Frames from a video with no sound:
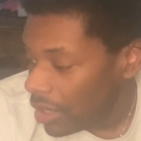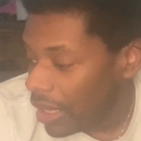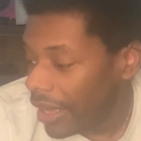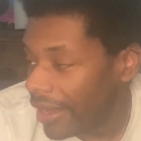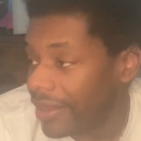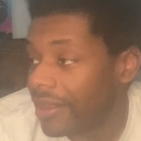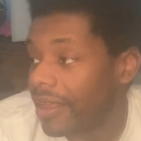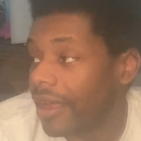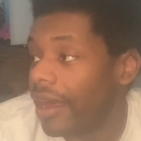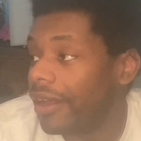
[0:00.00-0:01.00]
I
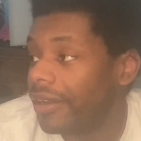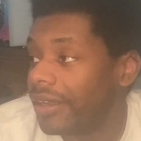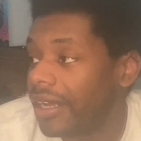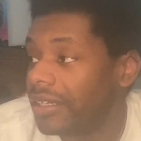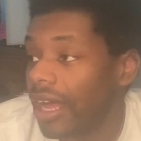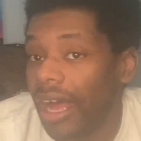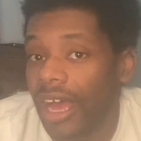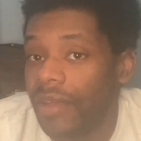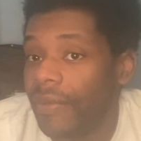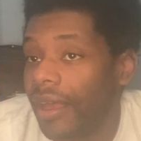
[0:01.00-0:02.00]
got an
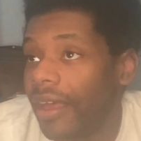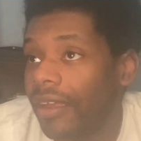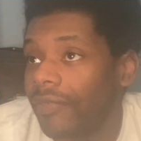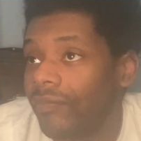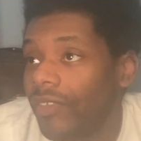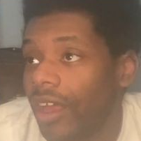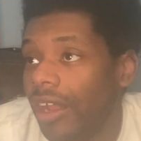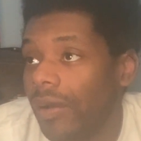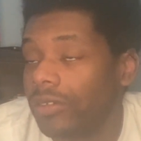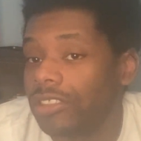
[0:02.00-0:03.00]
iMac
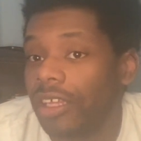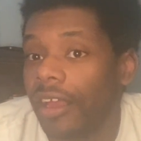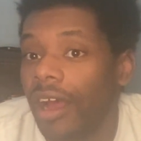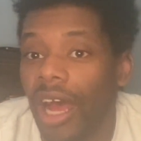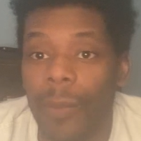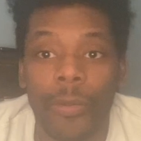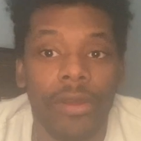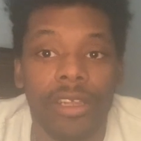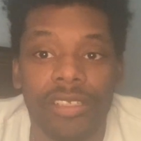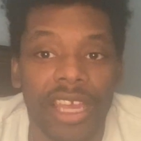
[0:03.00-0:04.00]
and I was I'm
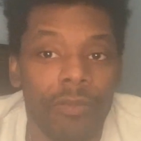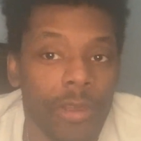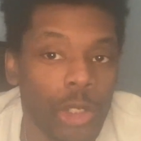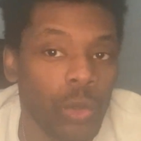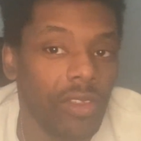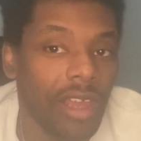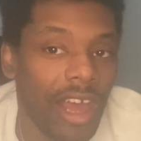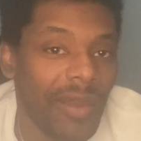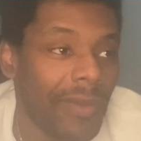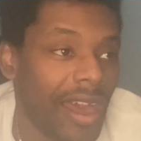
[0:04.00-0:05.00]
gonna take pictures with the
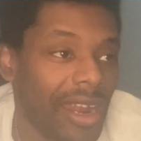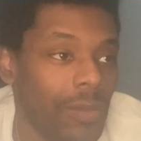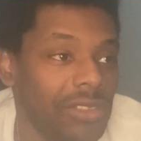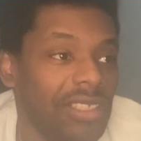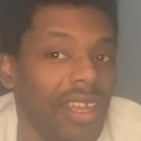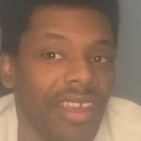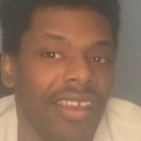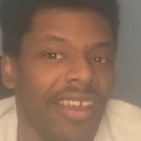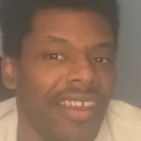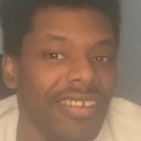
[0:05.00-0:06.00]
iMac, and I was
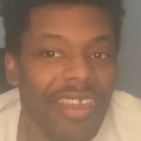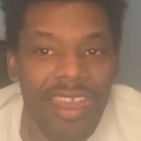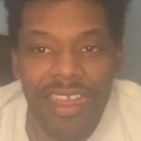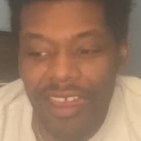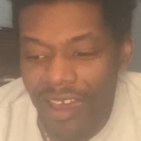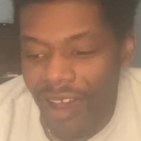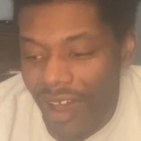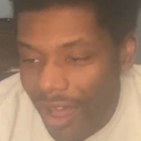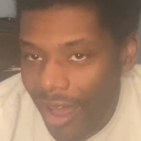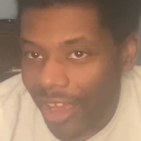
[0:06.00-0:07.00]
yeah,
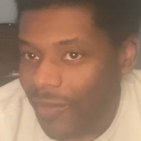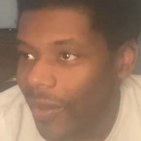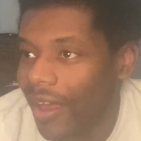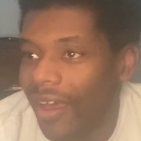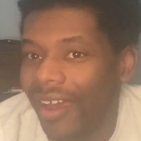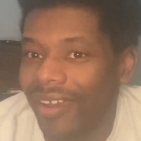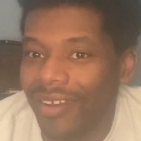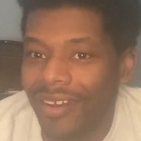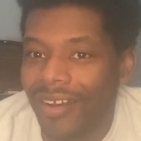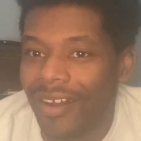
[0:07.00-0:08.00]
iMac.
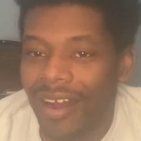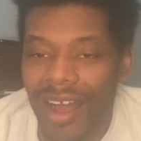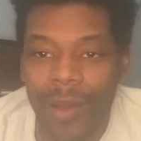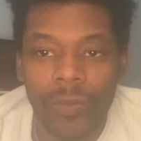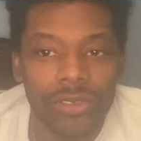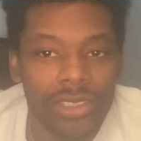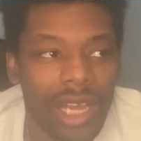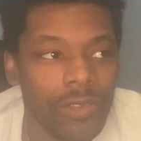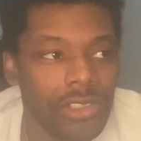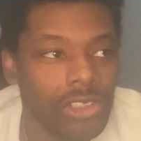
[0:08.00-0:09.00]

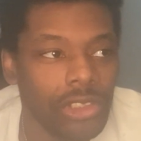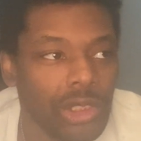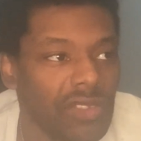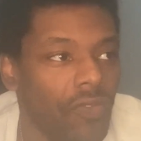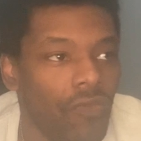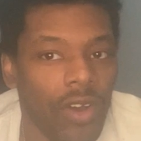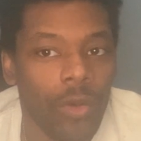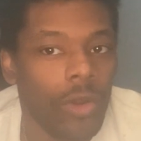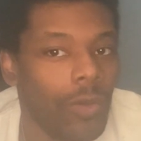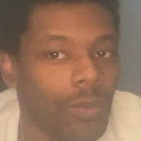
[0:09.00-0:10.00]
I'll just use
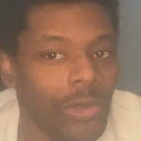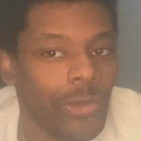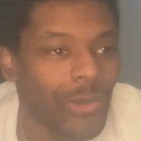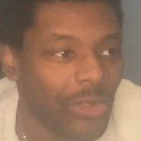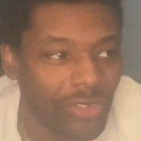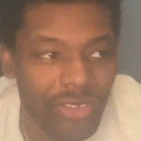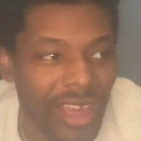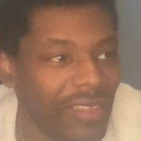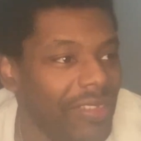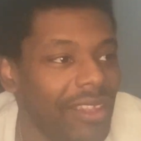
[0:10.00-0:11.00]
Photo Booth.
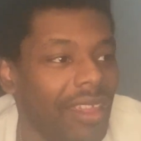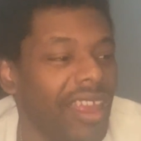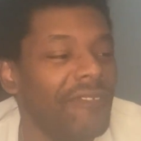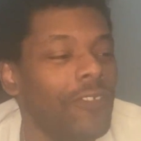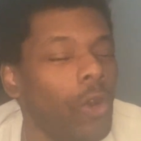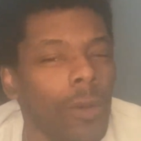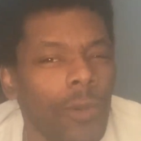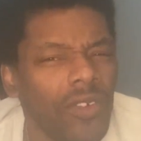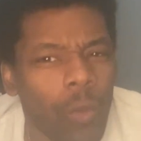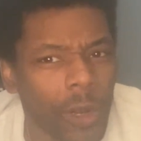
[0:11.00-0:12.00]
And then Photo
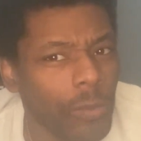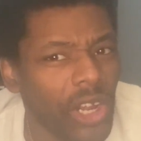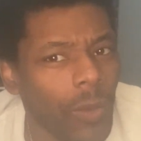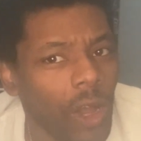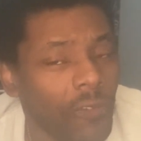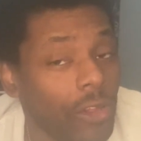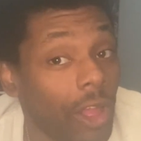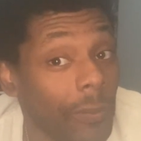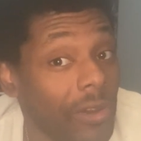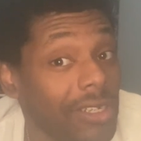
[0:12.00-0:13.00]
Booth worked pretty well for a
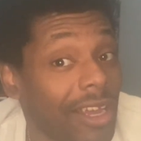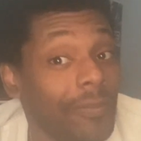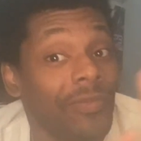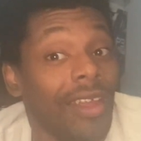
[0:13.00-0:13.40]
long period of time,